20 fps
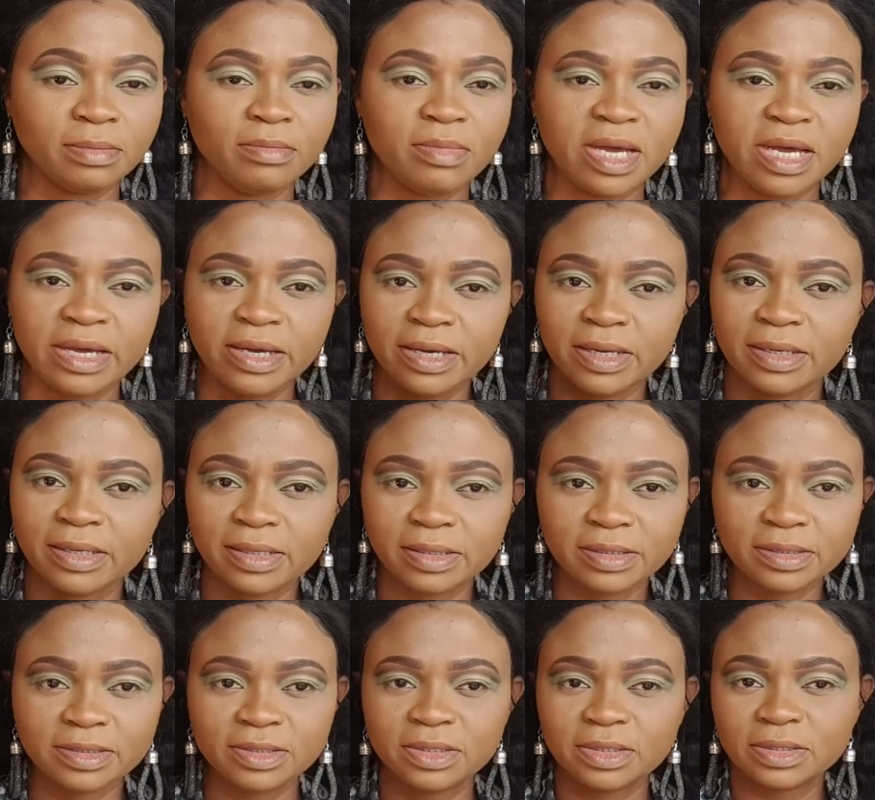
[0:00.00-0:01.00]
My hair
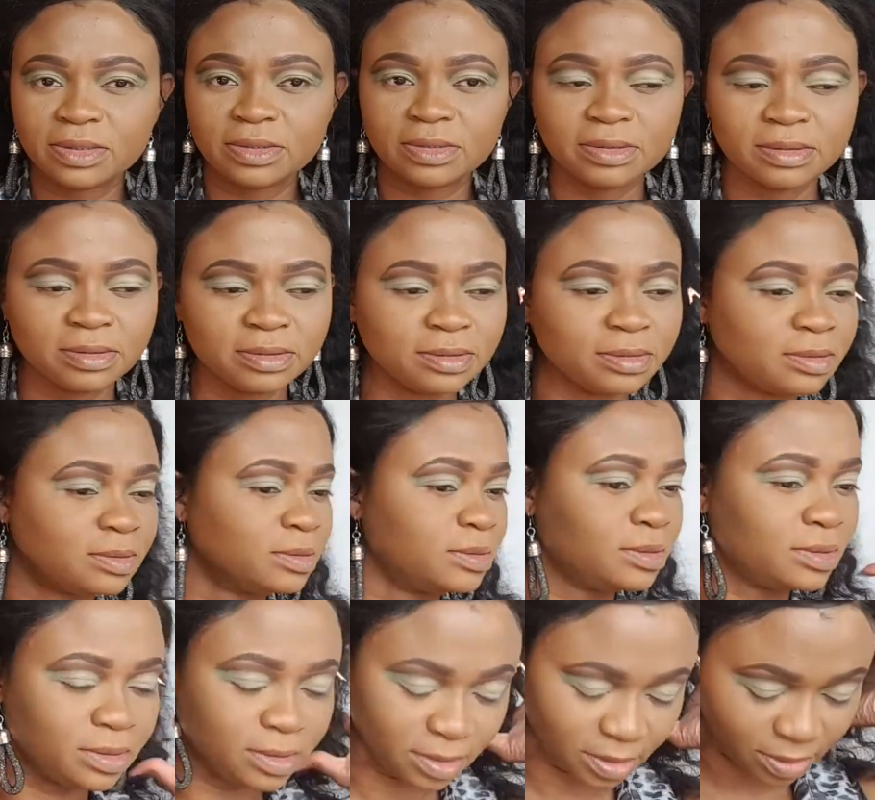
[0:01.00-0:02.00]
is just,
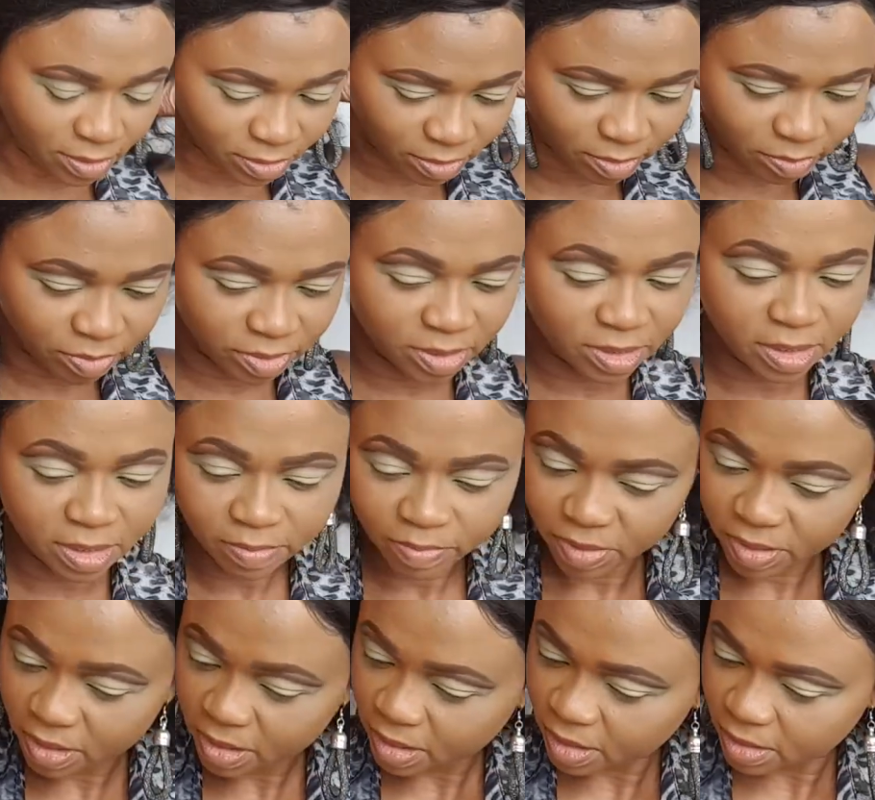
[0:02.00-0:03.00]
is it growing bigger and
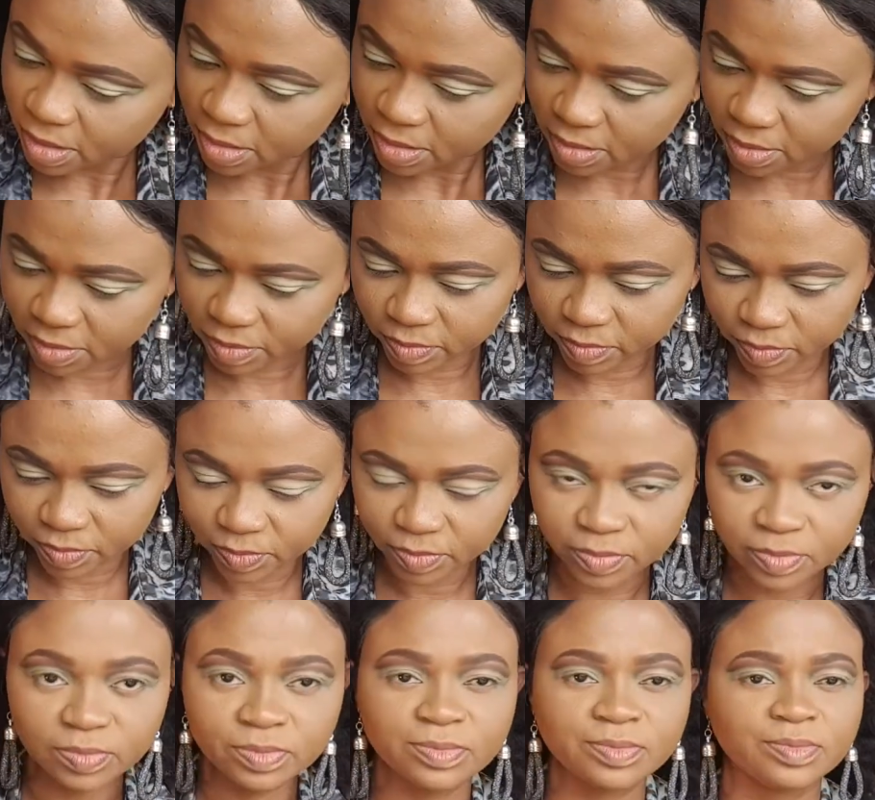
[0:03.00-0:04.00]
bigger?
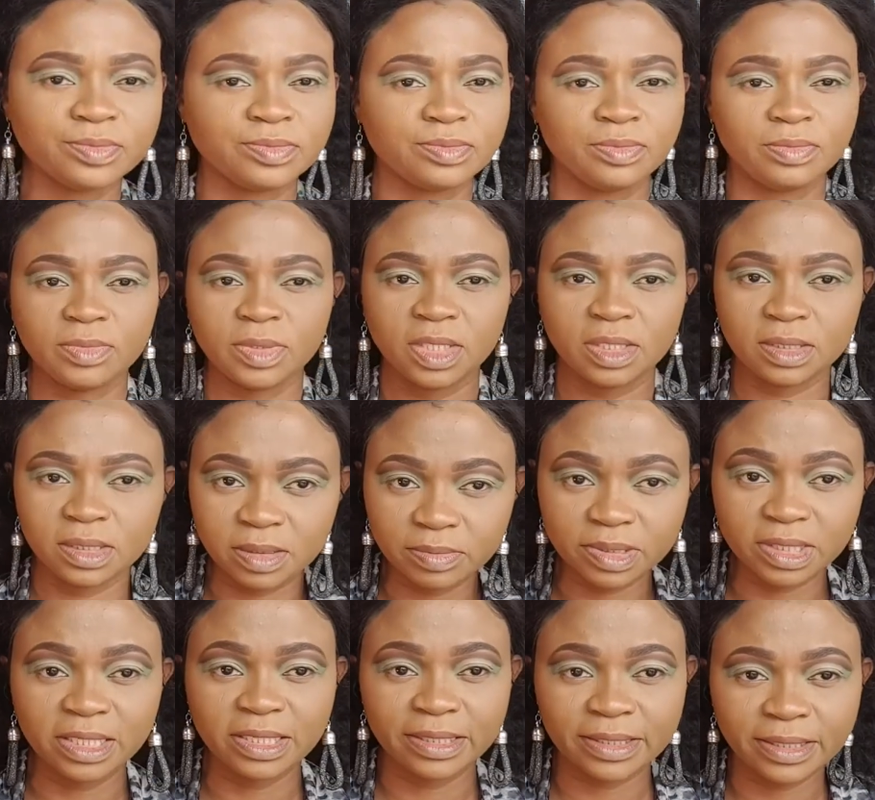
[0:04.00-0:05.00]

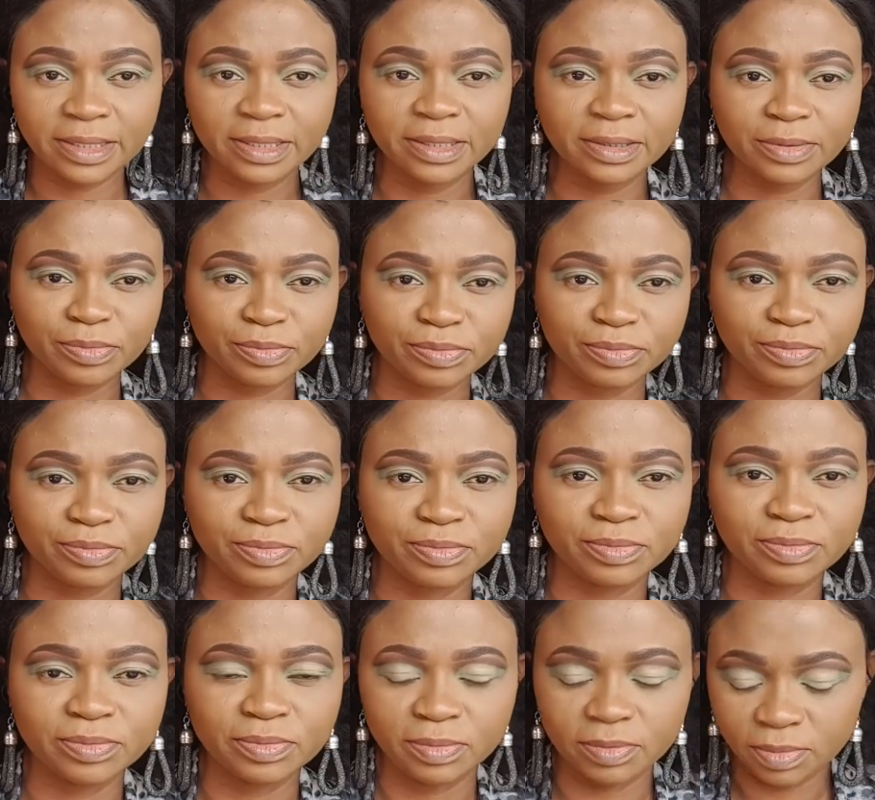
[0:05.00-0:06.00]
Seems like it.
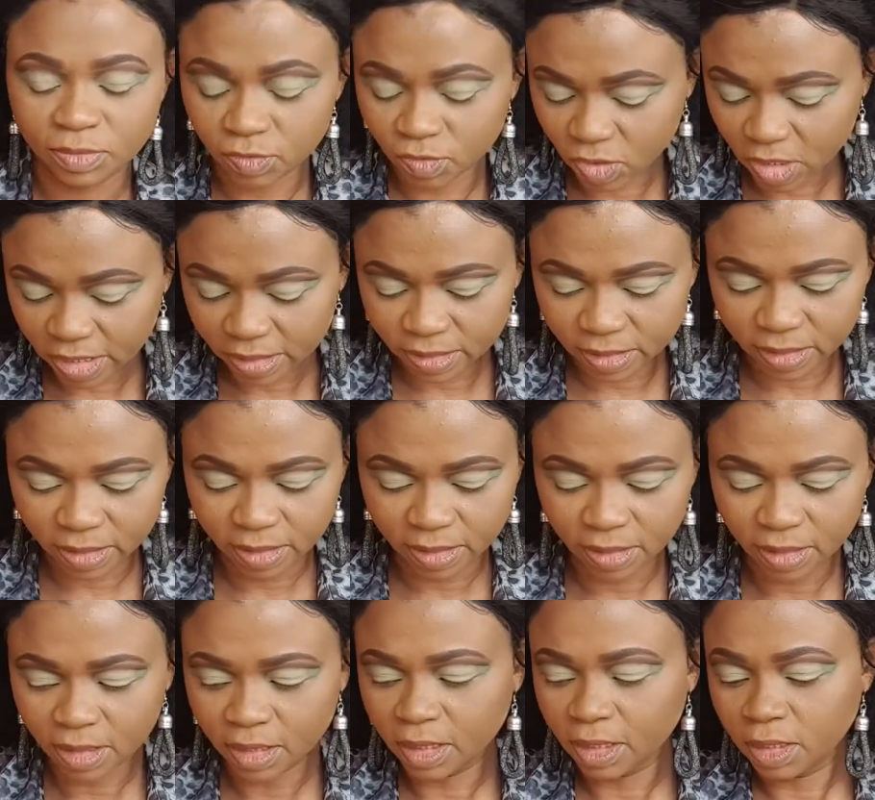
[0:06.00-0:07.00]
Right.
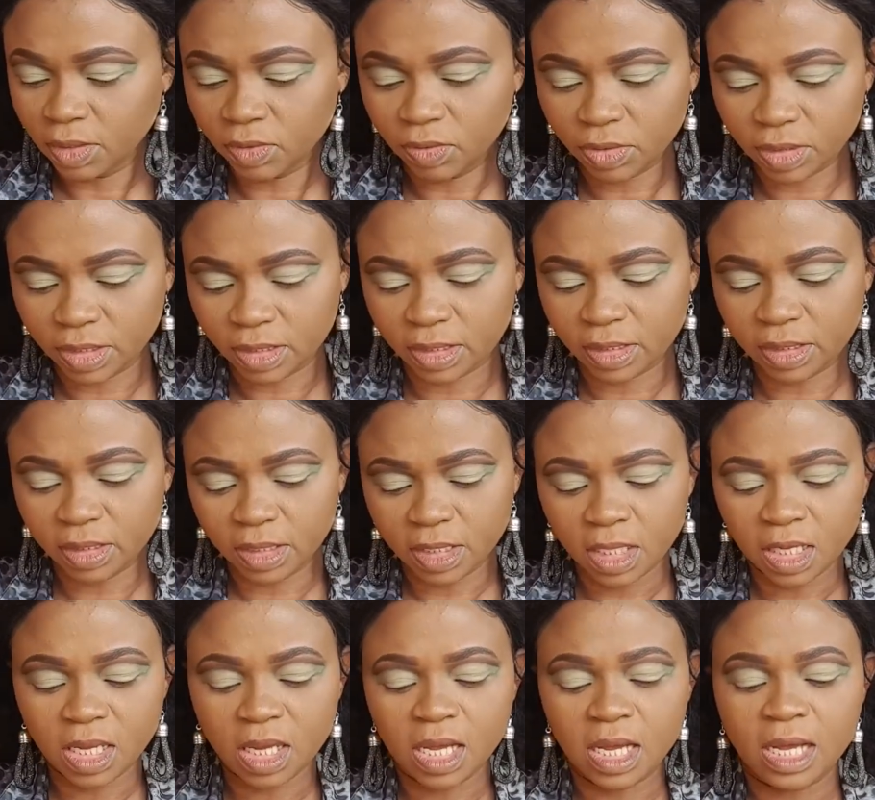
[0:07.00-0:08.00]
Okay.
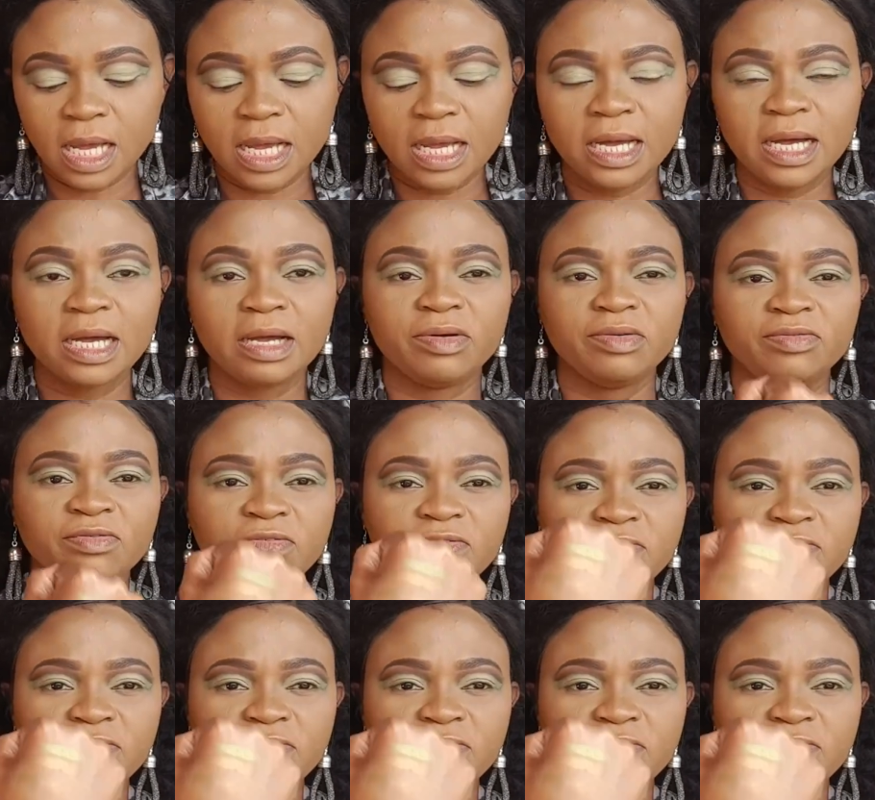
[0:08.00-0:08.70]
I have